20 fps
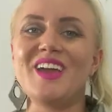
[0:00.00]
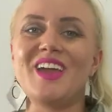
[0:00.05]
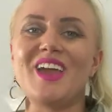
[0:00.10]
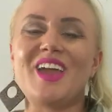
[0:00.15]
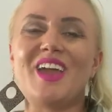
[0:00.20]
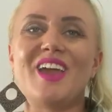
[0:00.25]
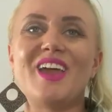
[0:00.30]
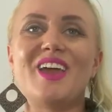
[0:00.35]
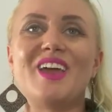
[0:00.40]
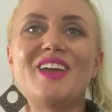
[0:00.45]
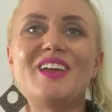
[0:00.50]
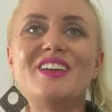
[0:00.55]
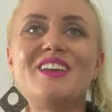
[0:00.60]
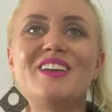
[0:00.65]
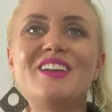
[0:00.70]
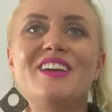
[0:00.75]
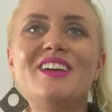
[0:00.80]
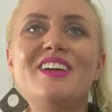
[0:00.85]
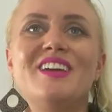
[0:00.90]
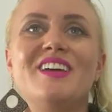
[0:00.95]

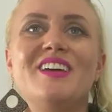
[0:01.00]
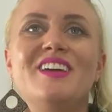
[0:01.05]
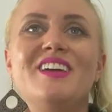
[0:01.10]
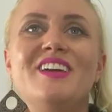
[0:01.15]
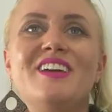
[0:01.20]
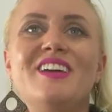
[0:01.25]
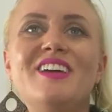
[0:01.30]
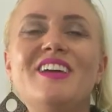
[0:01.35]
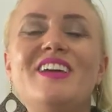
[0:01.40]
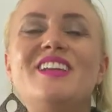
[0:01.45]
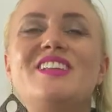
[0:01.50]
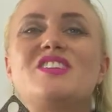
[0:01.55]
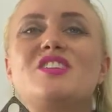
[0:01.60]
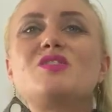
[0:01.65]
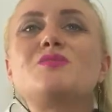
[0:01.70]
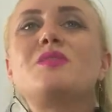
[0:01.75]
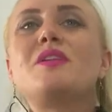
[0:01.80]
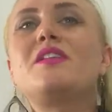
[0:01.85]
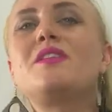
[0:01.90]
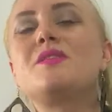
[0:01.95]
And it's
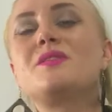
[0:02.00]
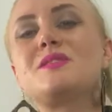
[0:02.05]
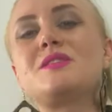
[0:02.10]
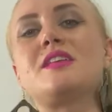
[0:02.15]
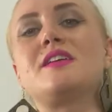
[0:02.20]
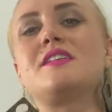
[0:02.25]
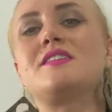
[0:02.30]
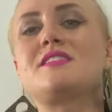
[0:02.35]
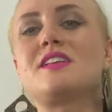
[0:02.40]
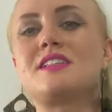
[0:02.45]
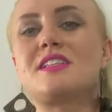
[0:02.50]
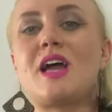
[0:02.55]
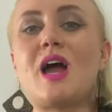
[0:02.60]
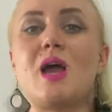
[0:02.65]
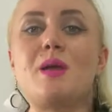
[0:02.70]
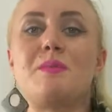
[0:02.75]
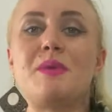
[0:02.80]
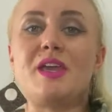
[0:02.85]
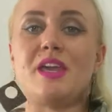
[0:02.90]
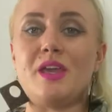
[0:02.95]
just one of those things that
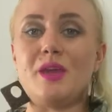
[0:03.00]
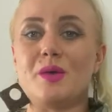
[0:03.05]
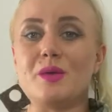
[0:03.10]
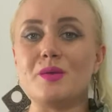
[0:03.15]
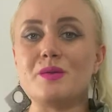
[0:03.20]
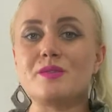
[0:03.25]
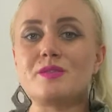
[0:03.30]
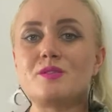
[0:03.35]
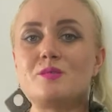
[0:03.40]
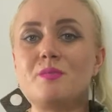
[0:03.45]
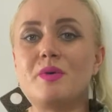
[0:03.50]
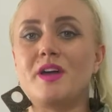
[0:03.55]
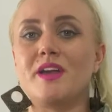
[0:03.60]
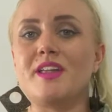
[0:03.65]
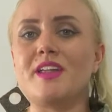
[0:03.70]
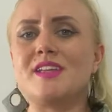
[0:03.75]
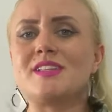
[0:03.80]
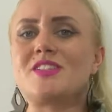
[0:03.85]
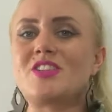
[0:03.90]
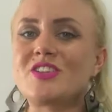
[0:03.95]
time heals, but
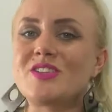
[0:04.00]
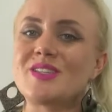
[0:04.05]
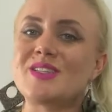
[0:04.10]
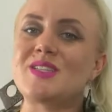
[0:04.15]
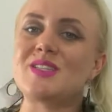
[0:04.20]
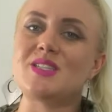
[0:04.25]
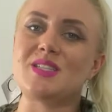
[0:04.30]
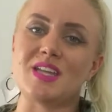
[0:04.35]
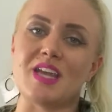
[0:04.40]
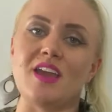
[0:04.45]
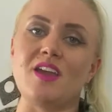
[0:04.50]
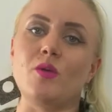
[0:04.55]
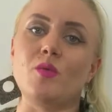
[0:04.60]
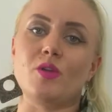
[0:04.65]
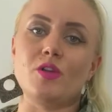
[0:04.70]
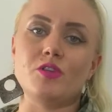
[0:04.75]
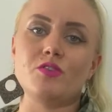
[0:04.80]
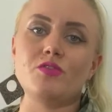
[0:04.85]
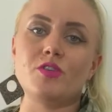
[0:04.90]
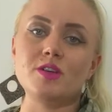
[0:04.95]
it's gonna sting when
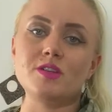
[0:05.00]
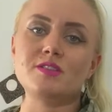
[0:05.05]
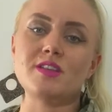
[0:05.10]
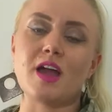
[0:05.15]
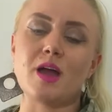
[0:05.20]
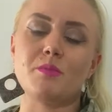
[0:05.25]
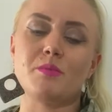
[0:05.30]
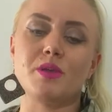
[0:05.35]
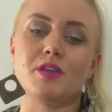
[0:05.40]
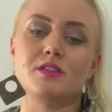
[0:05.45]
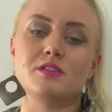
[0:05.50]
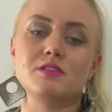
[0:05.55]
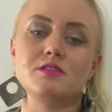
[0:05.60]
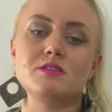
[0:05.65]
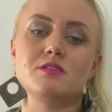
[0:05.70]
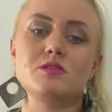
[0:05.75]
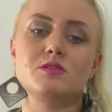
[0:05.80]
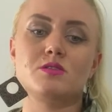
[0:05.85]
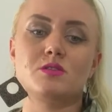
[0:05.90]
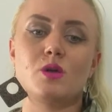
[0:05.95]
it first
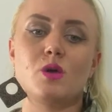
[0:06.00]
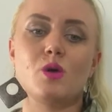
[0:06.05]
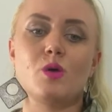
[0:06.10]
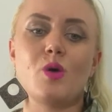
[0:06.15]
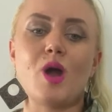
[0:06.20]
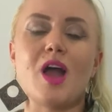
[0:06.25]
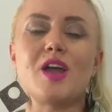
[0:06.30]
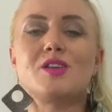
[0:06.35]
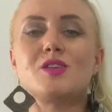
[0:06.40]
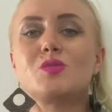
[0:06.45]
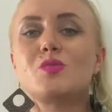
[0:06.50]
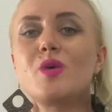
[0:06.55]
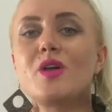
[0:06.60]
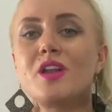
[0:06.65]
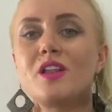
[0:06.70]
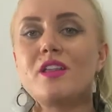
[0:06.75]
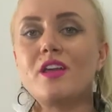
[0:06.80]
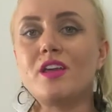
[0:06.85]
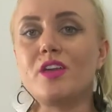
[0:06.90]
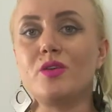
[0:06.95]
happens. So I just wanna
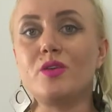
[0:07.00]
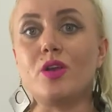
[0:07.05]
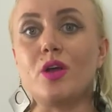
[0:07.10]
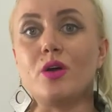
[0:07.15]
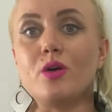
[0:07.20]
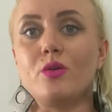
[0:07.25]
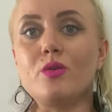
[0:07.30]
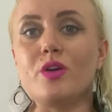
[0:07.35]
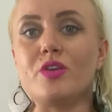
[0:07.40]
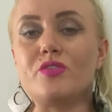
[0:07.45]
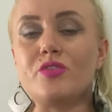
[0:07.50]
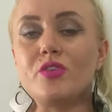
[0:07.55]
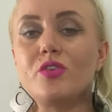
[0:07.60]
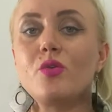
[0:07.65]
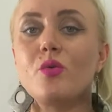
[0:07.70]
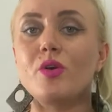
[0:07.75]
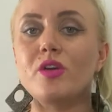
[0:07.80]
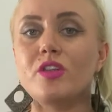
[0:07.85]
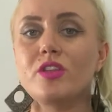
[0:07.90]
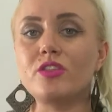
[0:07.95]
let you know, if you're
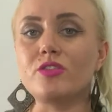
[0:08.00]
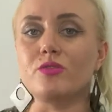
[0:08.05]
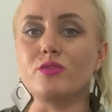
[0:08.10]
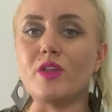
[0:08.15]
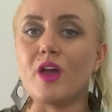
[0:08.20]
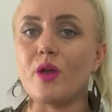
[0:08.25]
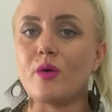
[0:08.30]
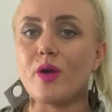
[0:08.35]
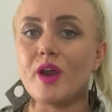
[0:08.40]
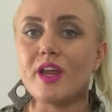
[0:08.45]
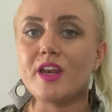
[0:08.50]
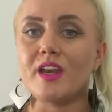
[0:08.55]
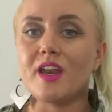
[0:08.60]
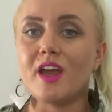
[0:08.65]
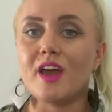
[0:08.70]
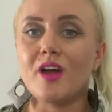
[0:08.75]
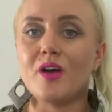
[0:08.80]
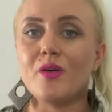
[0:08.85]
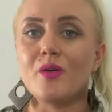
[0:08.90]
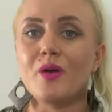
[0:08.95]
going through that right
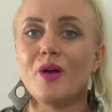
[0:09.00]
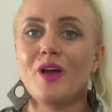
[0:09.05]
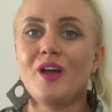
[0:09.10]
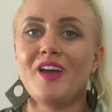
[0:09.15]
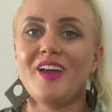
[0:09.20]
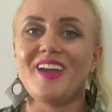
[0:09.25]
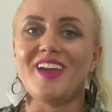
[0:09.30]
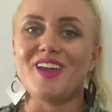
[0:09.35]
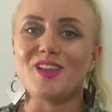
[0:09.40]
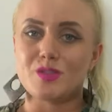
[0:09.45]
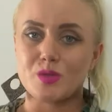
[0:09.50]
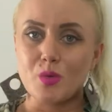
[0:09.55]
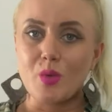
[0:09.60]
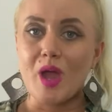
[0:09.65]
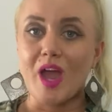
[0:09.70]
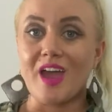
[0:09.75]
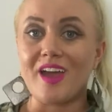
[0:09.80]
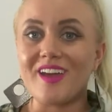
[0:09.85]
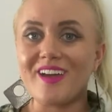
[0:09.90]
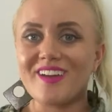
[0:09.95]
now, it's
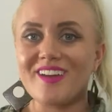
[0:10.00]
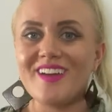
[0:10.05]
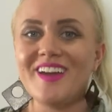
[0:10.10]
okay.